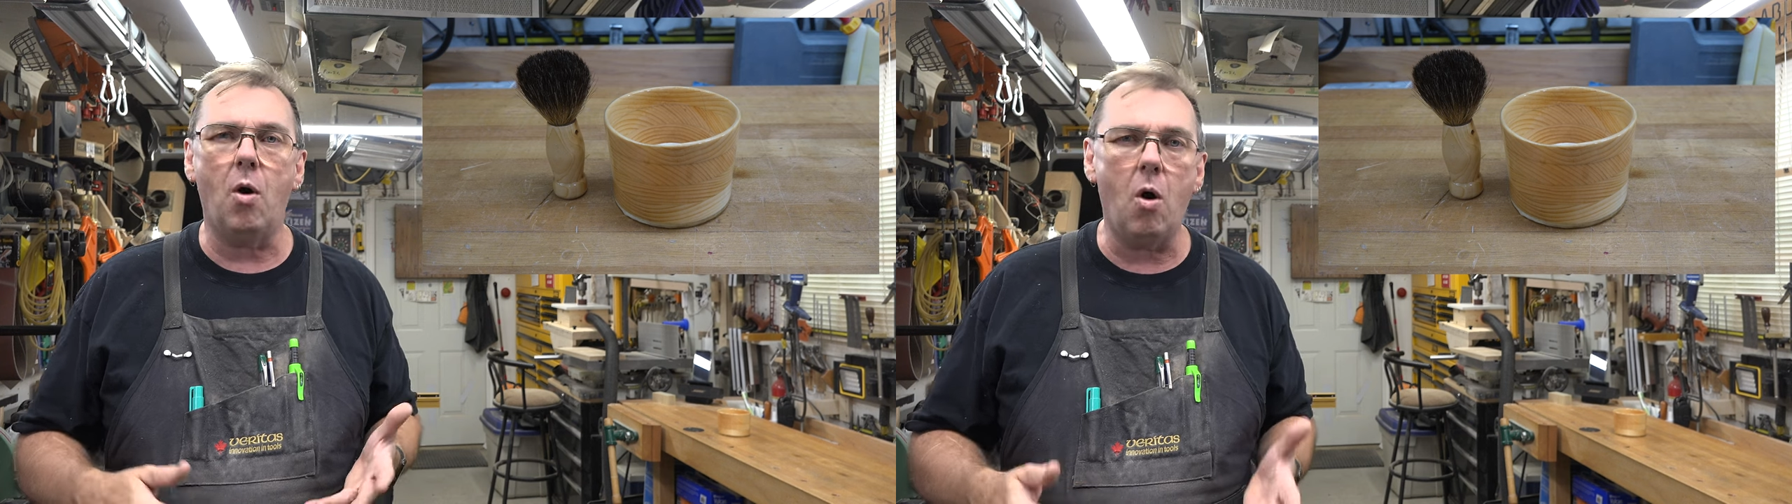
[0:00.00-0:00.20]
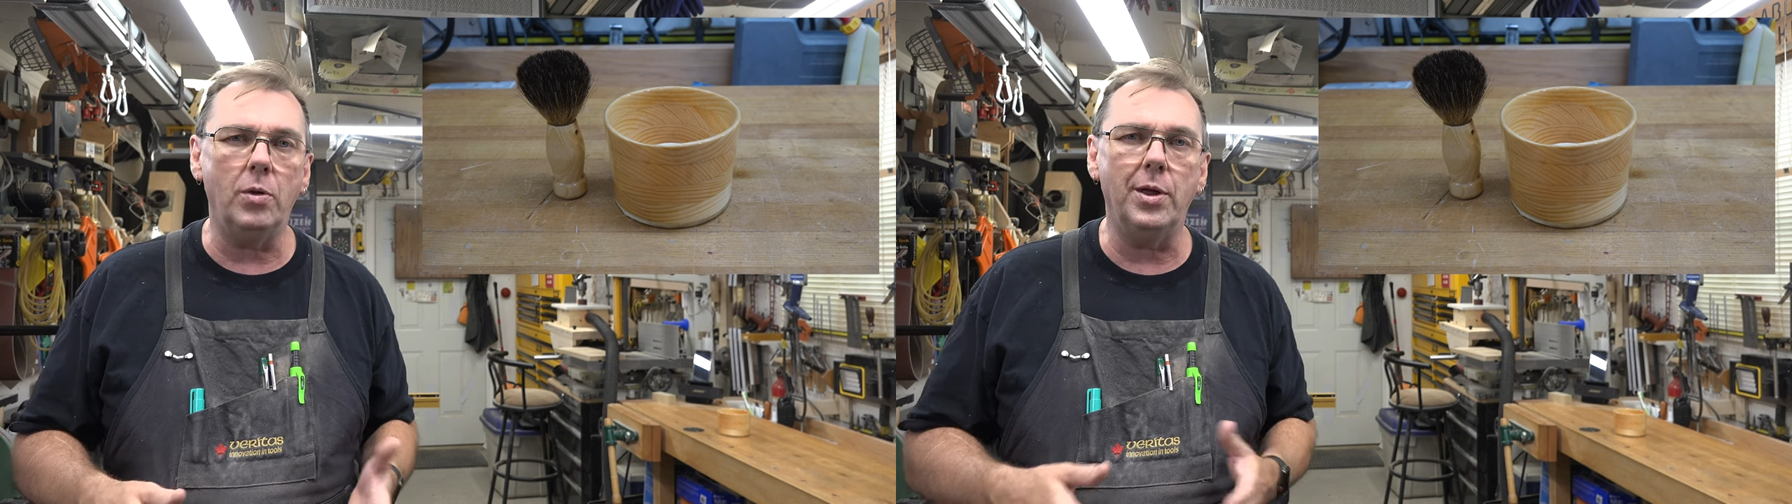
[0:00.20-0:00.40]

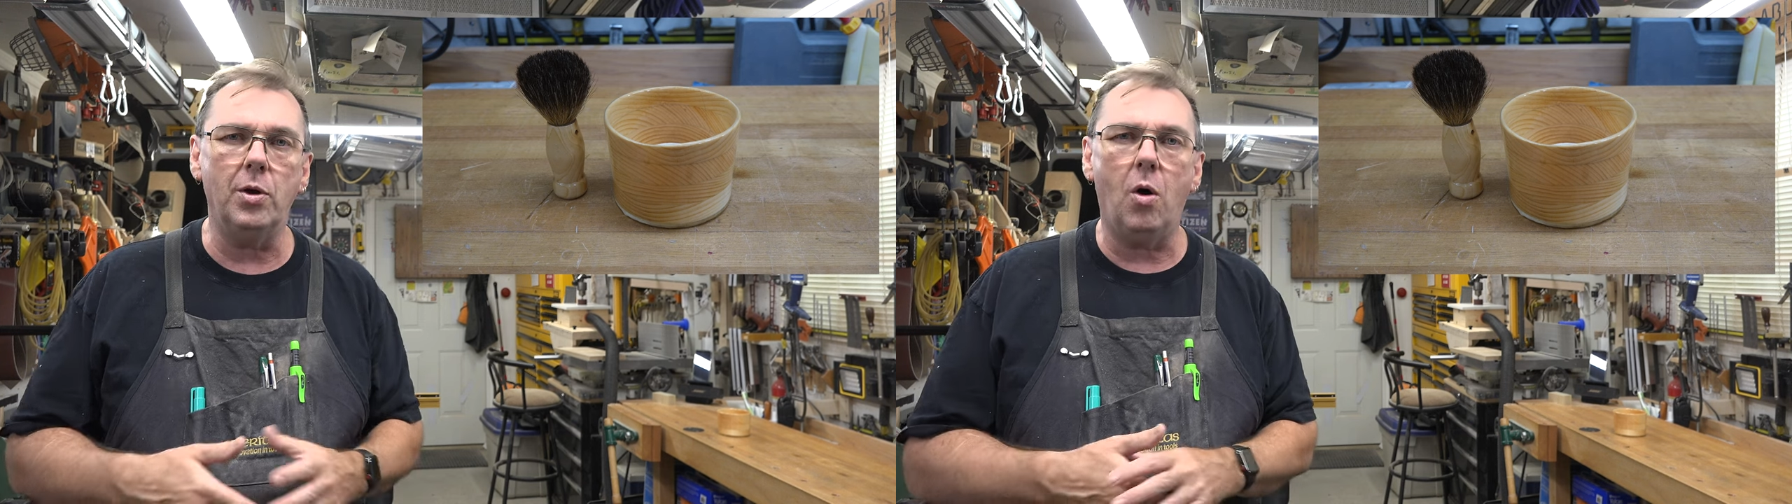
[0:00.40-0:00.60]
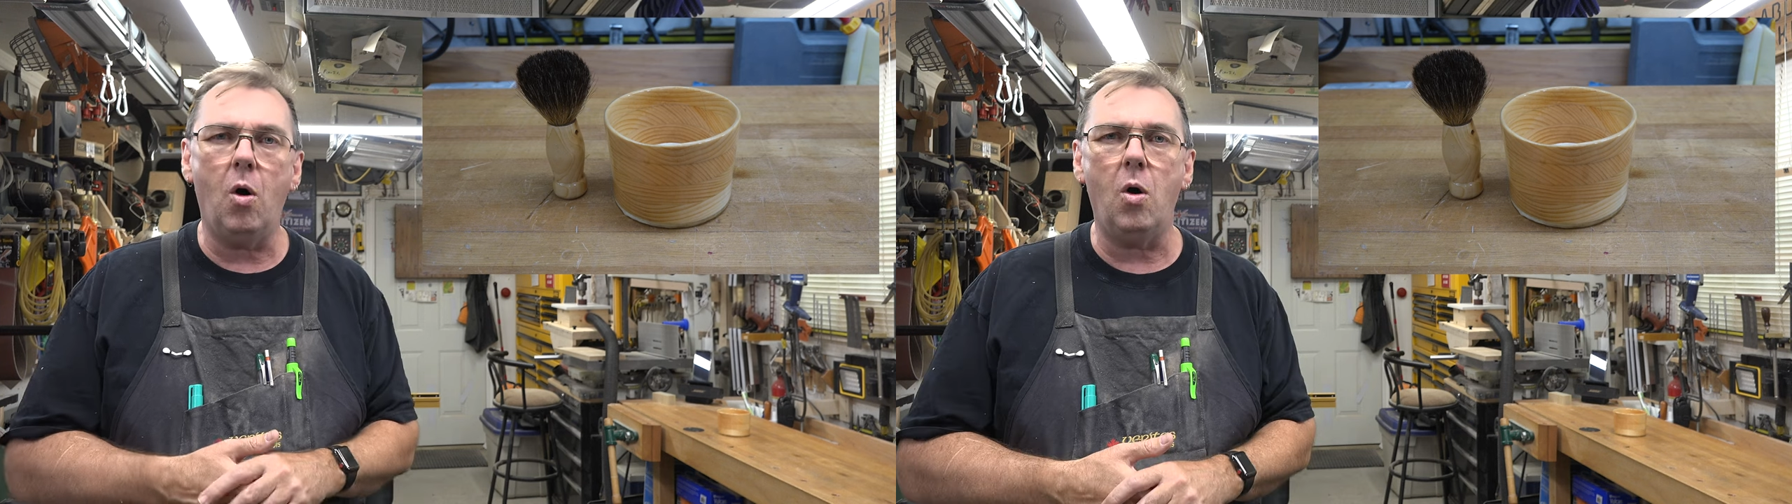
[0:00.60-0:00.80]
all in
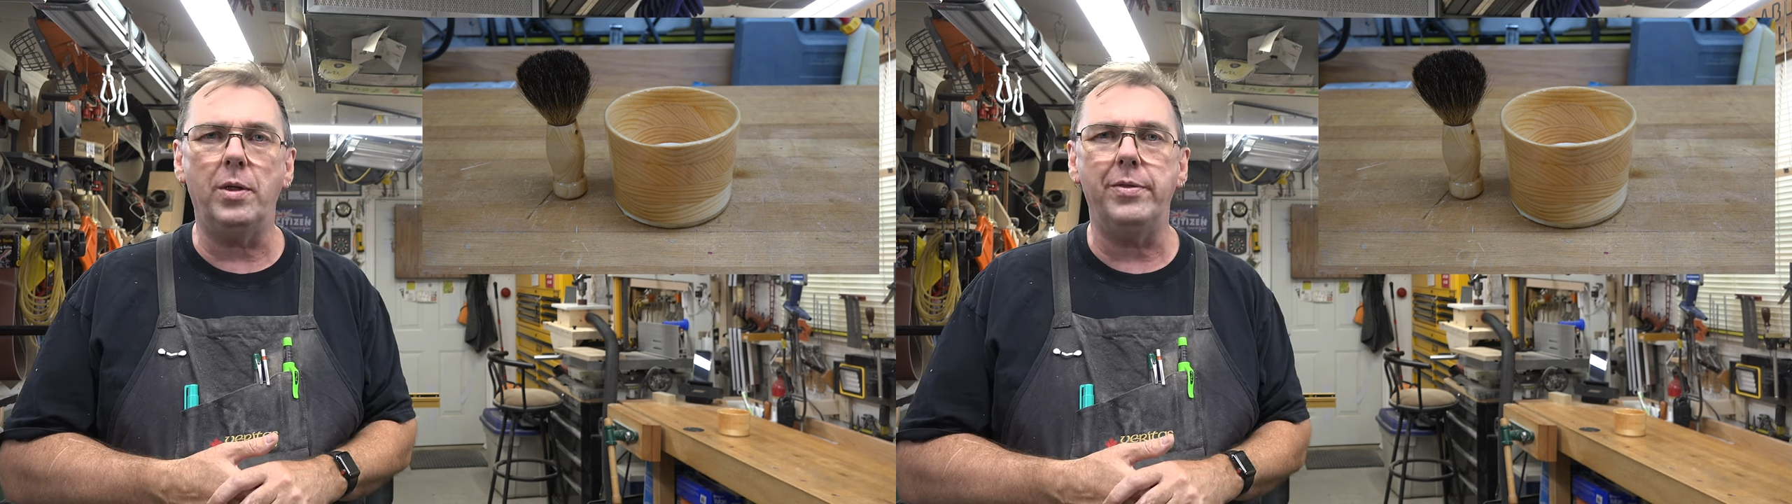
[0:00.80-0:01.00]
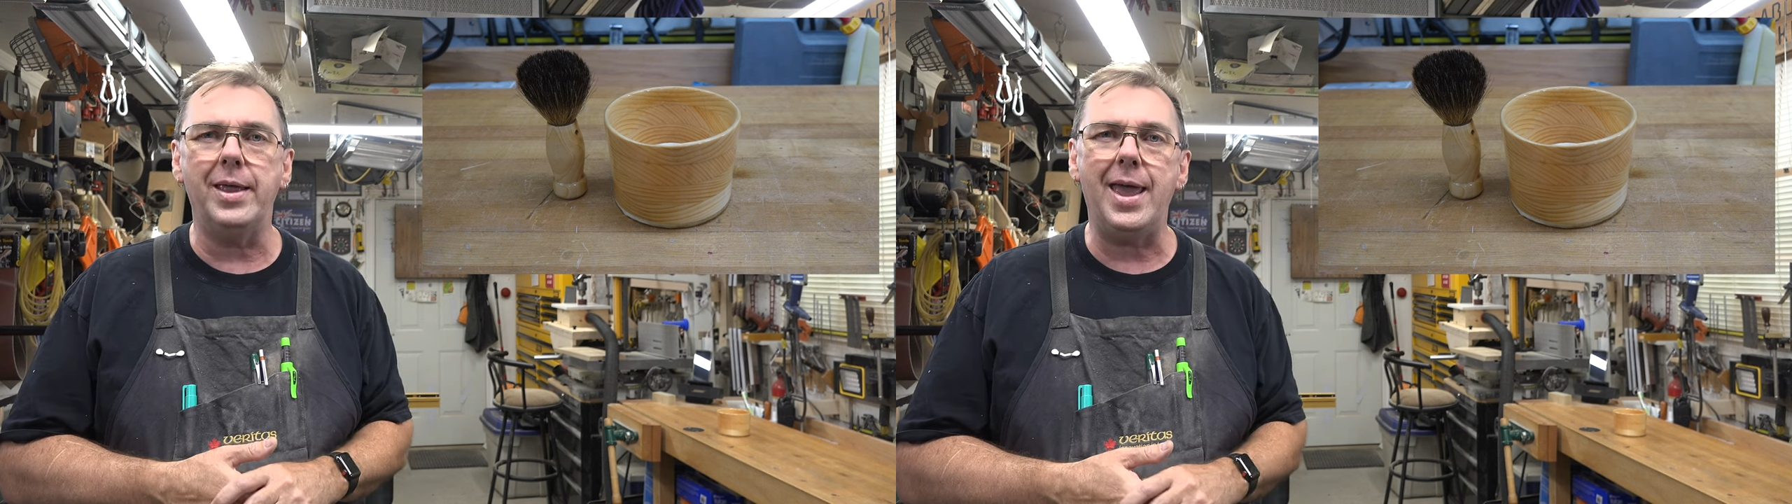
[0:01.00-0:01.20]
all,
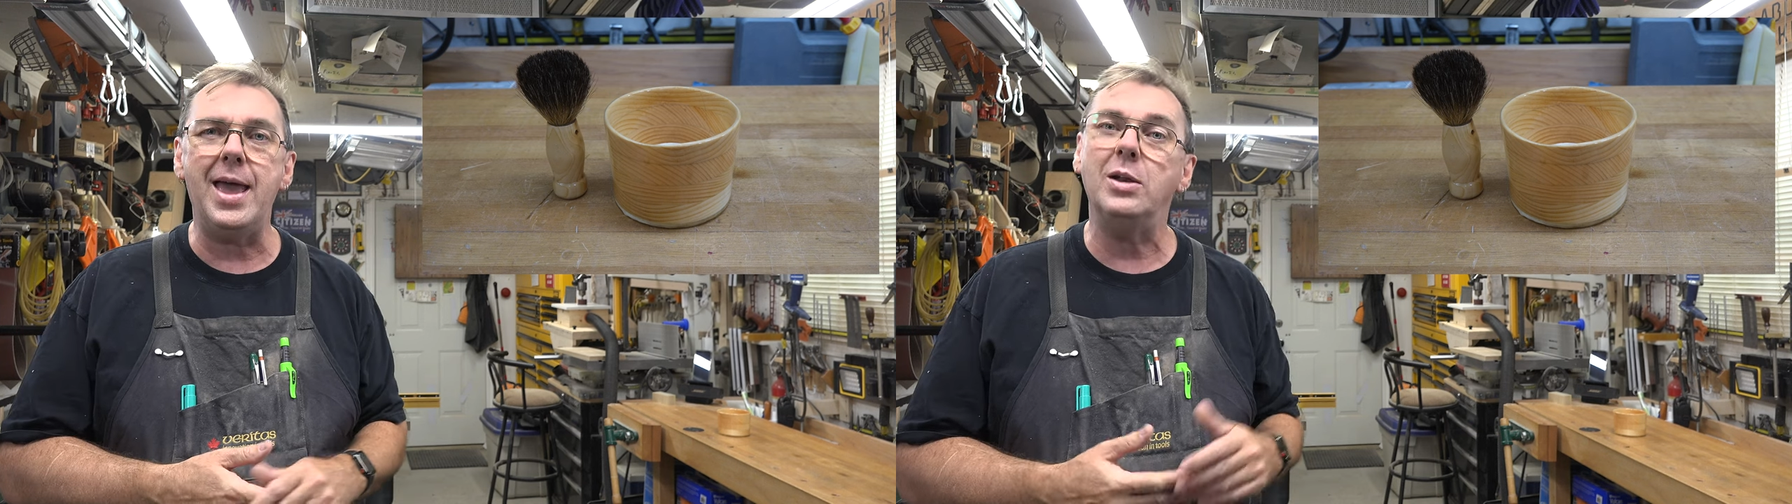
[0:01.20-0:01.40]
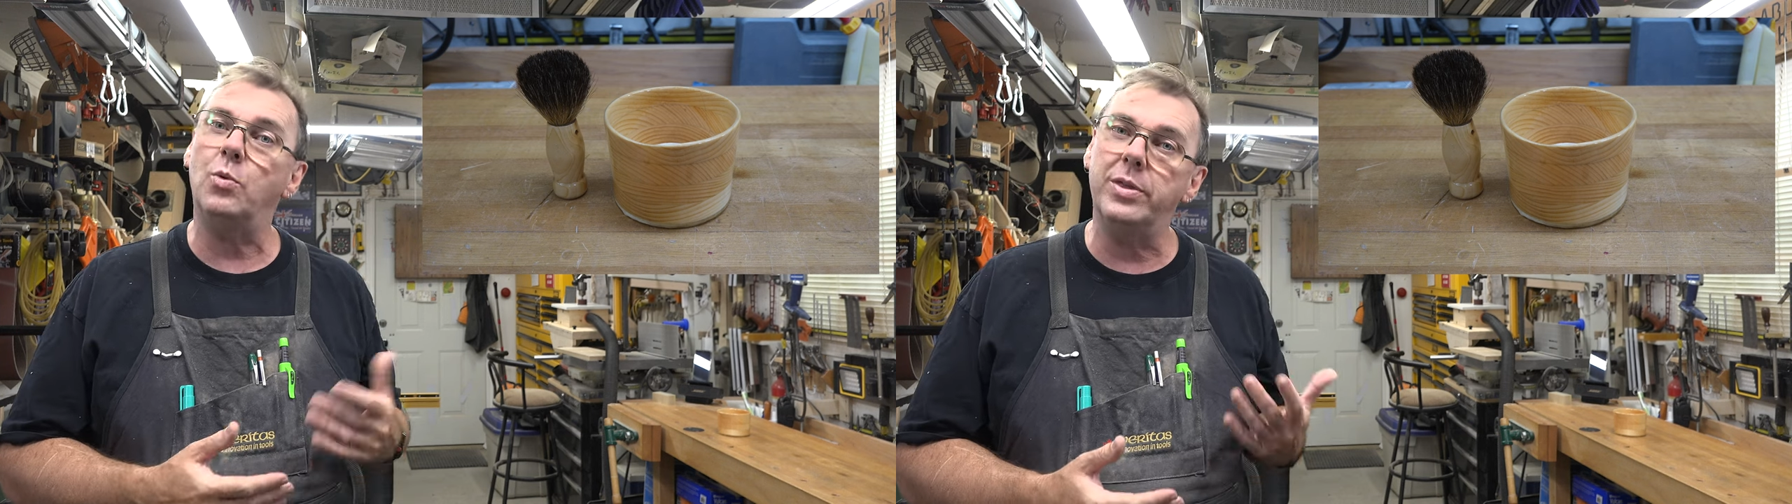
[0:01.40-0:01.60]
in the end,